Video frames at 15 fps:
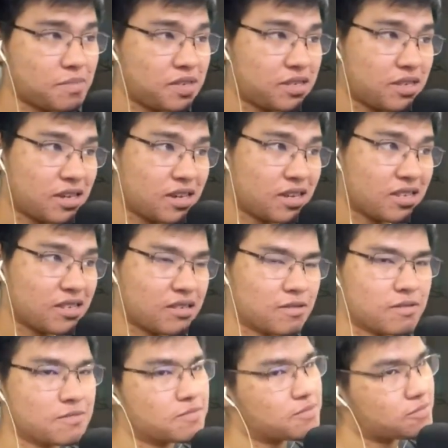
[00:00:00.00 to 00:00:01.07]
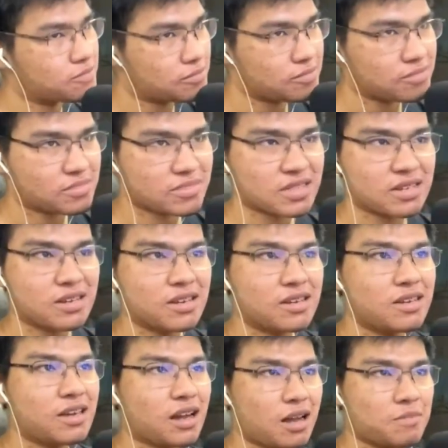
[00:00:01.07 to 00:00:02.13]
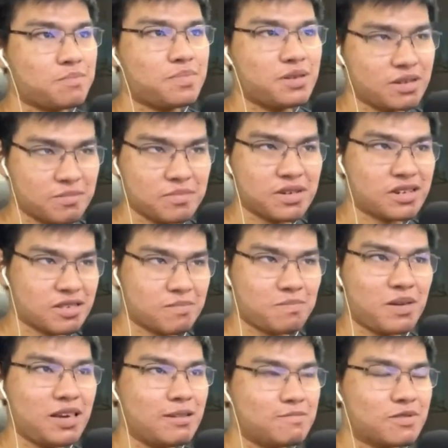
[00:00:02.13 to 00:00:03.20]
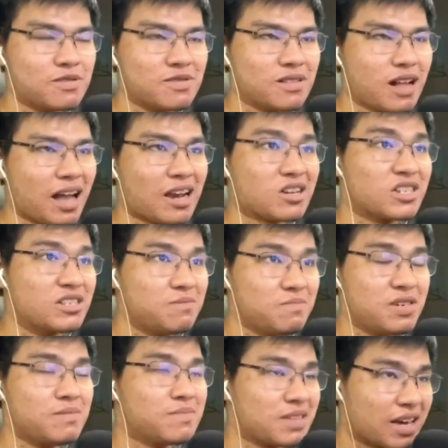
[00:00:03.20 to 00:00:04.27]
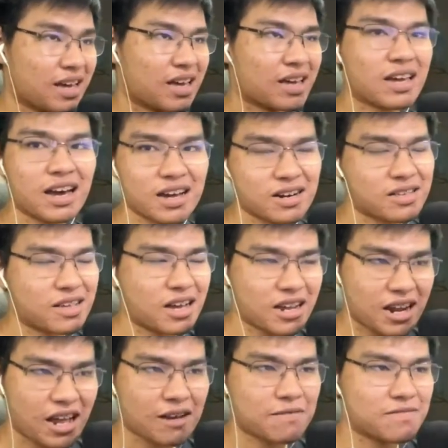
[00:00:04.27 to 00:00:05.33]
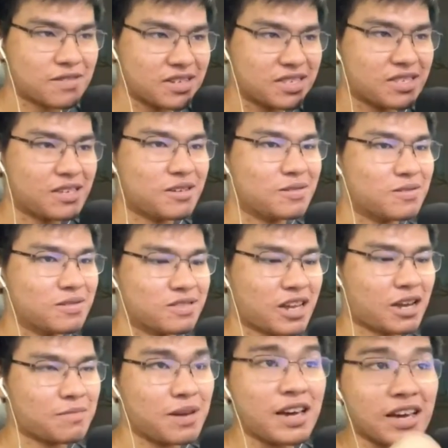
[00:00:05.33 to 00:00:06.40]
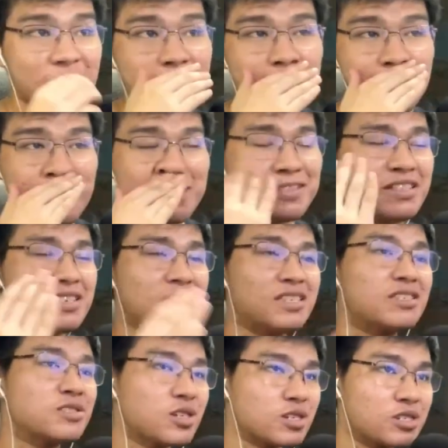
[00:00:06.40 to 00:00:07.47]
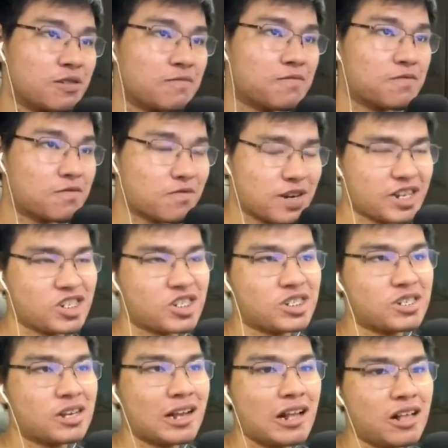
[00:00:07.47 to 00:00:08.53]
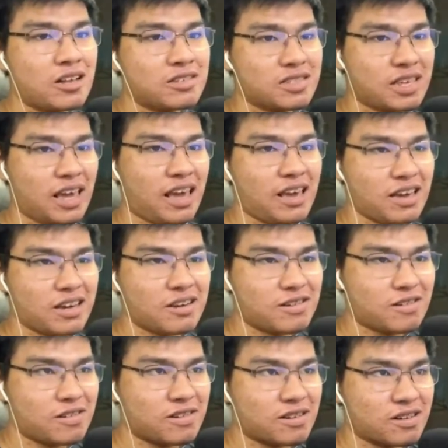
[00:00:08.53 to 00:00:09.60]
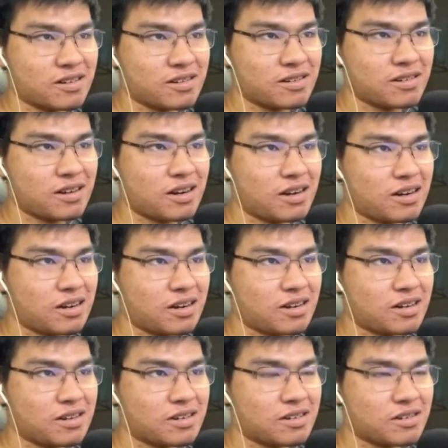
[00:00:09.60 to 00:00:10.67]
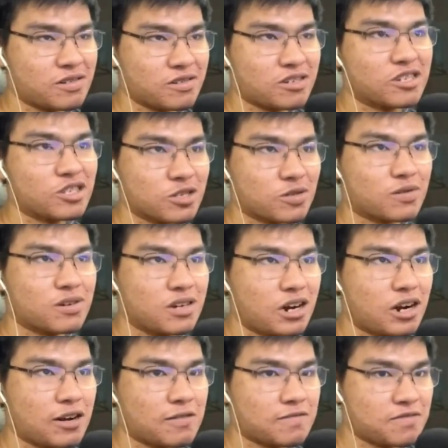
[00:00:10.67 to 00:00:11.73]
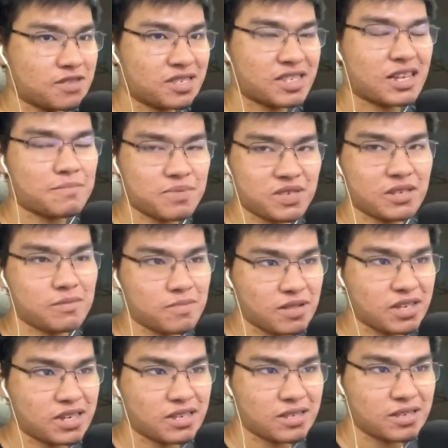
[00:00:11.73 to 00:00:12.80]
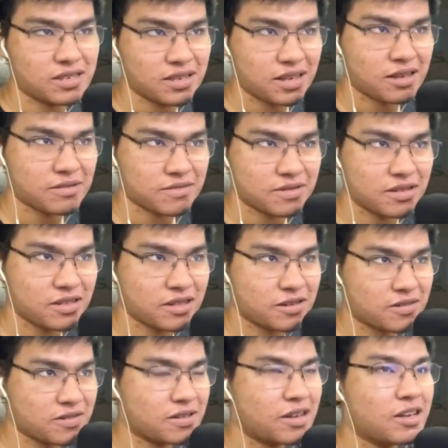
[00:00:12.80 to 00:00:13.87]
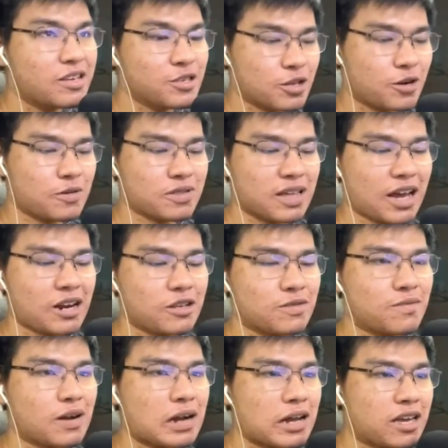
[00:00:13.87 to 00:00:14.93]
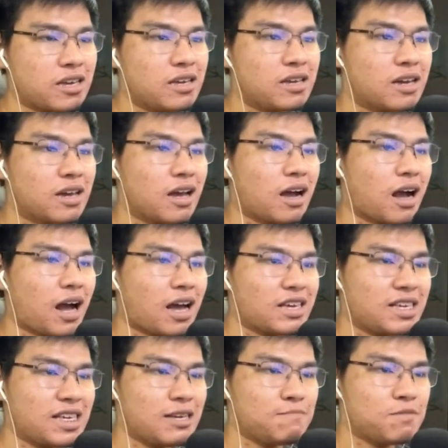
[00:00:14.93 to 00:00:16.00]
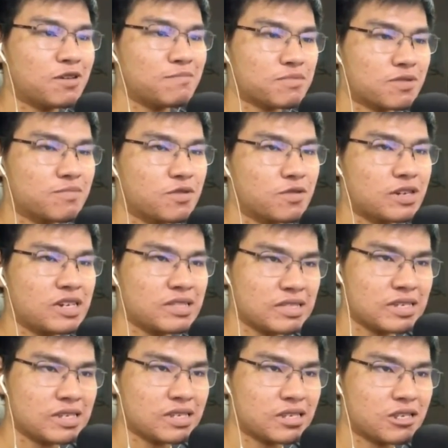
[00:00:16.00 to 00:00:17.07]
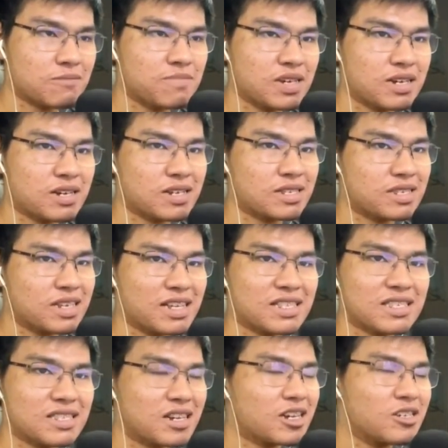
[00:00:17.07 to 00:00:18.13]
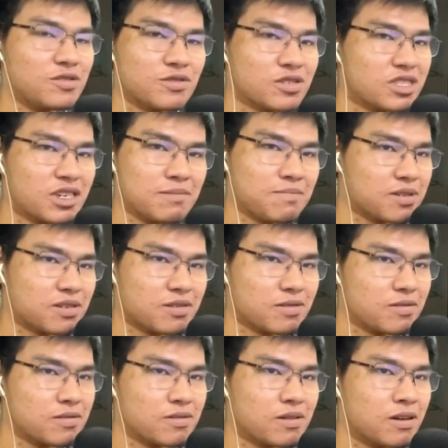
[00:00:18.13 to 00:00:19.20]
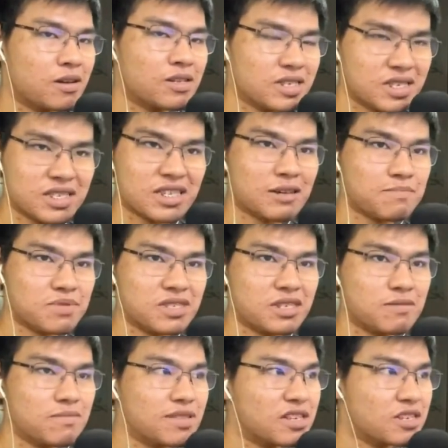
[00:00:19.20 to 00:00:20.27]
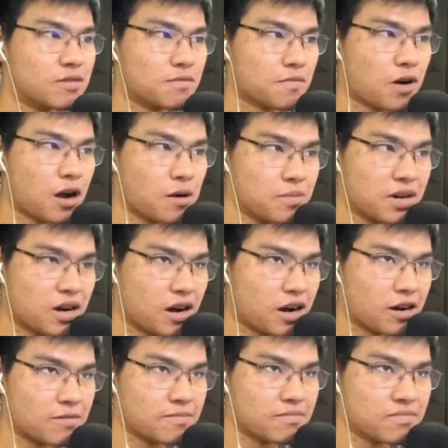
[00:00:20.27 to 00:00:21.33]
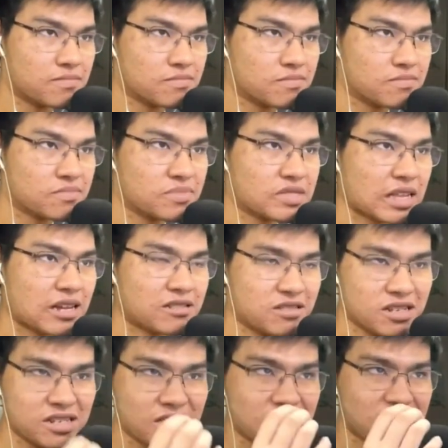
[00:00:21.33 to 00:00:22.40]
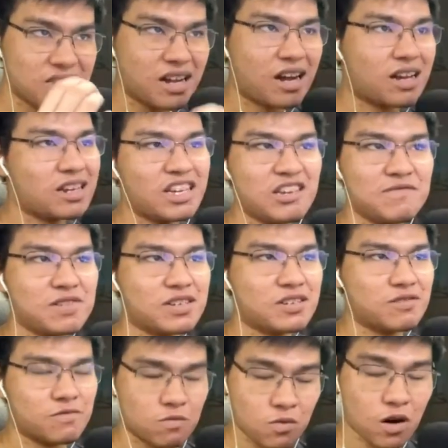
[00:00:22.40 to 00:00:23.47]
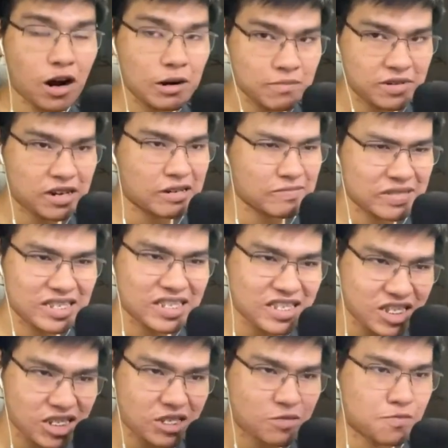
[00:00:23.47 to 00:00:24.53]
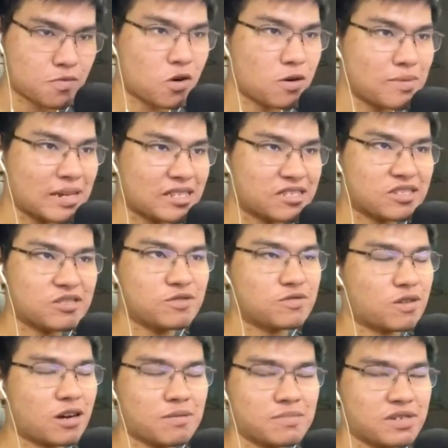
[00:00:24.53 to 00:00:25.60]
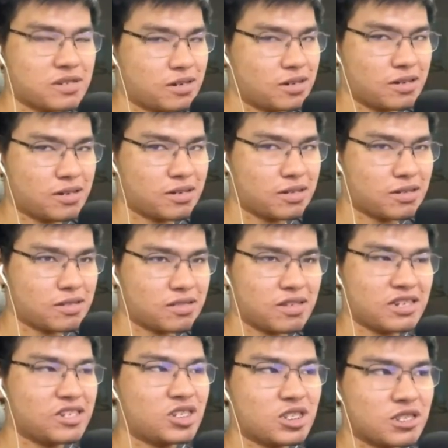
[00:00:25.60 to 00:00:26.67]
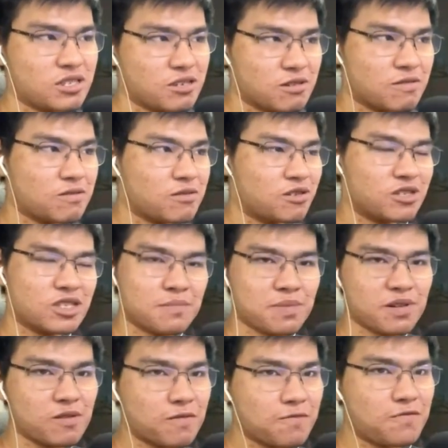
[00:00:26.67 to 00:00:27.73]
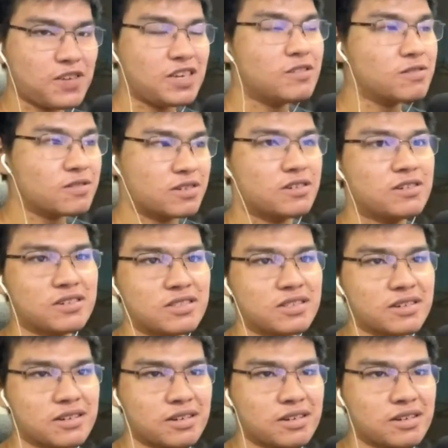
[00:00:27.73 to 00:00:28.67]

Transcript: sis. Yeah, because people actually meme the heck out of that every single time, and this is such a fresh take on a story of step siblings, you know. So that is why I keep on promoting this, because it's not your typical step siblings rom-com. This is not even rom-com. This is just romance and drama. Like, just your typical feel-good